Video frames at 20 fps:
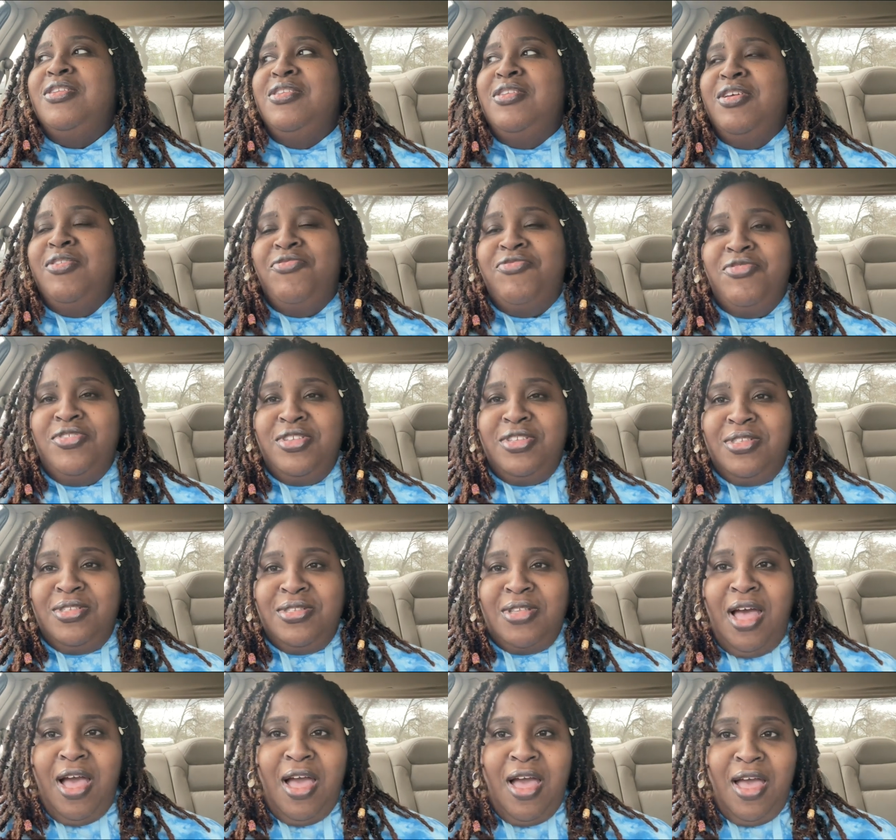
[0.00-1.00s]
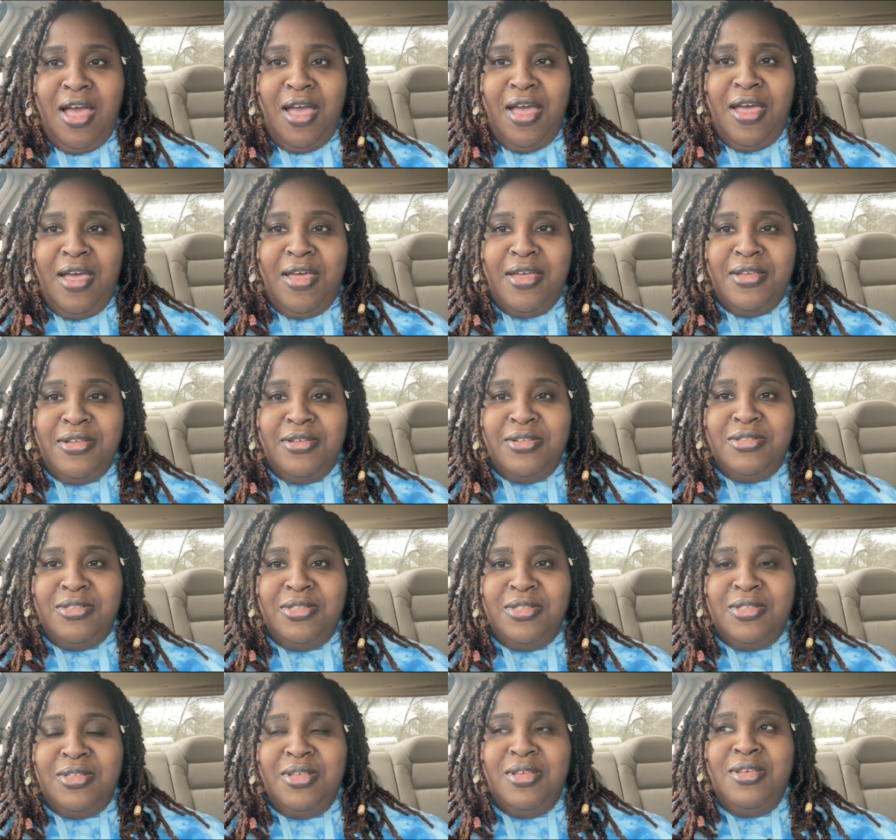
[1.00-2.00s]
different
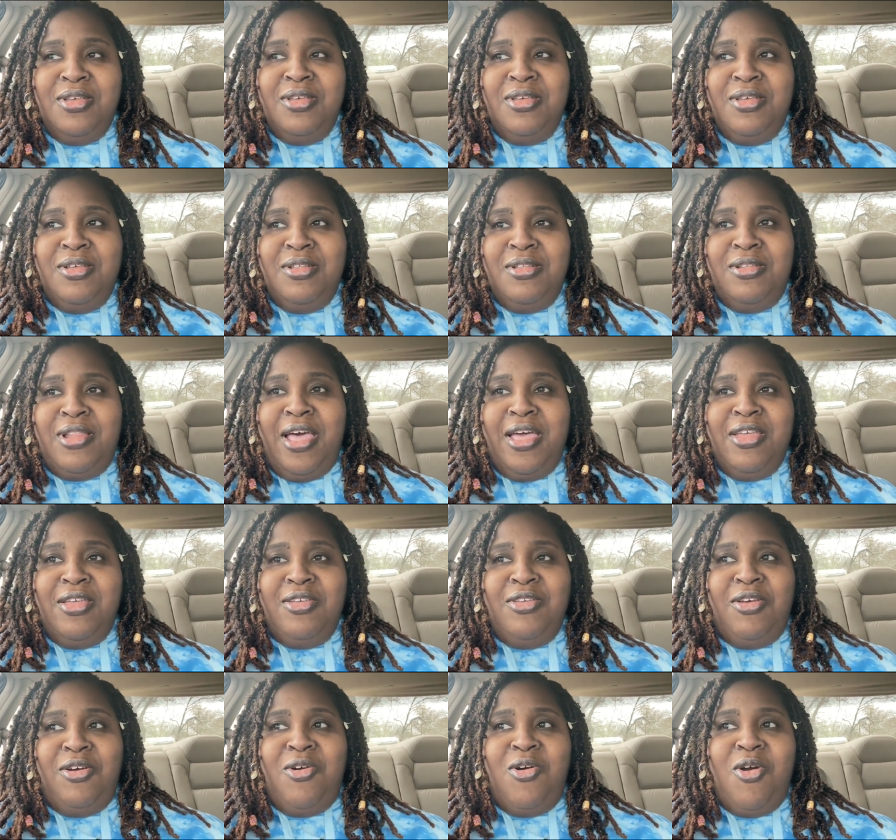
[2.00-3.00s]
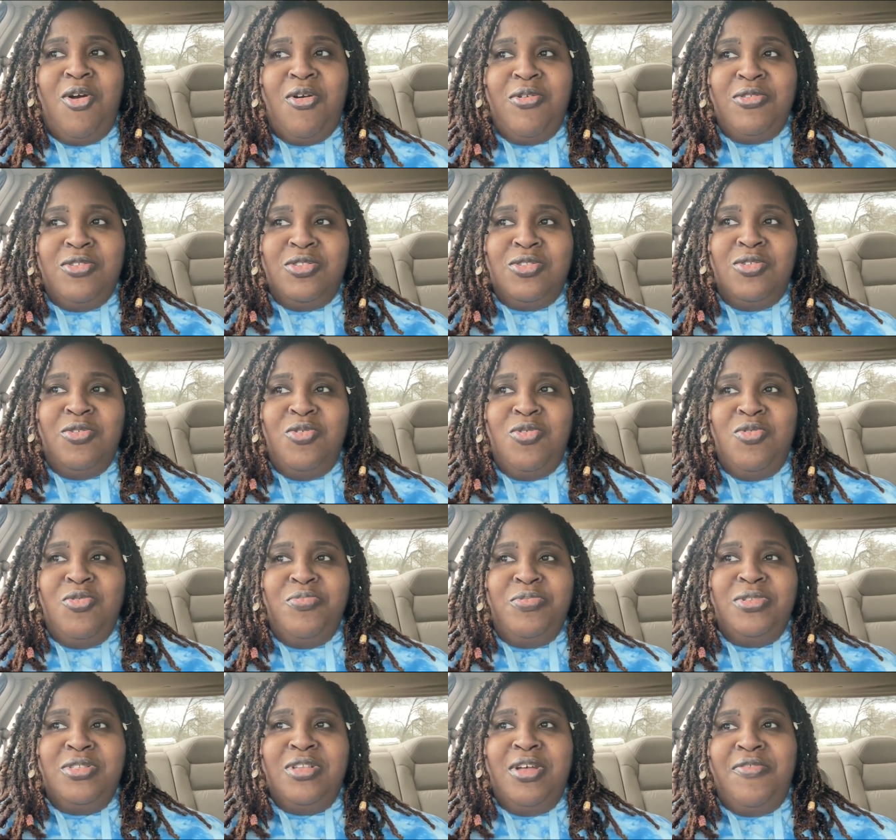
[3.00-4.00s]
signs, like your horoscope,
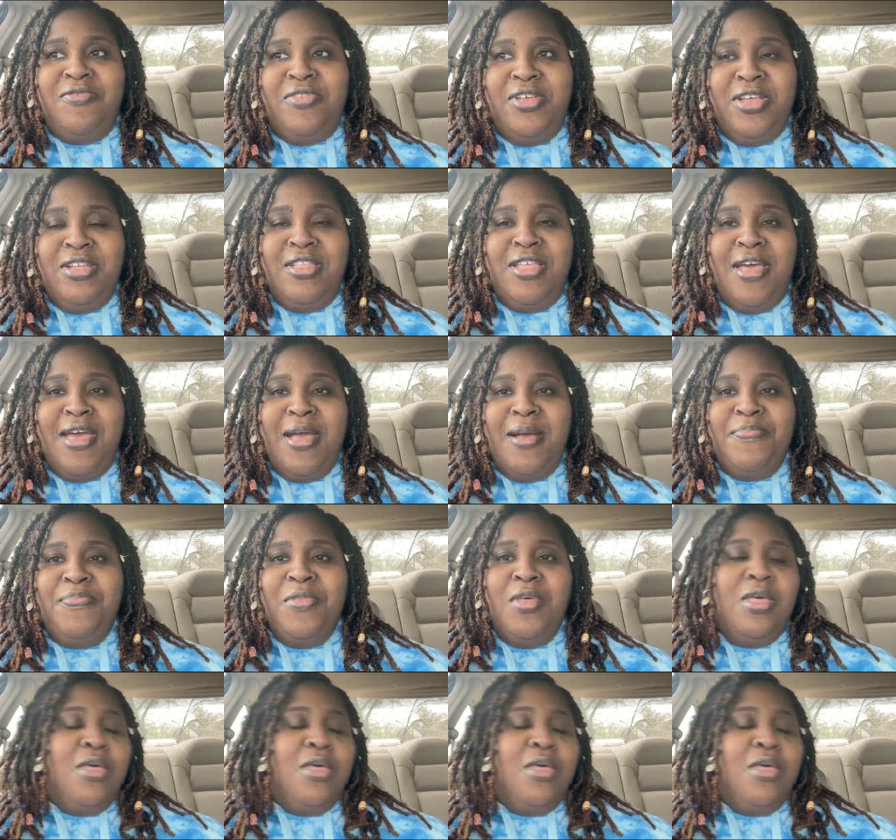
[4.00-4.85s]
stuff like that.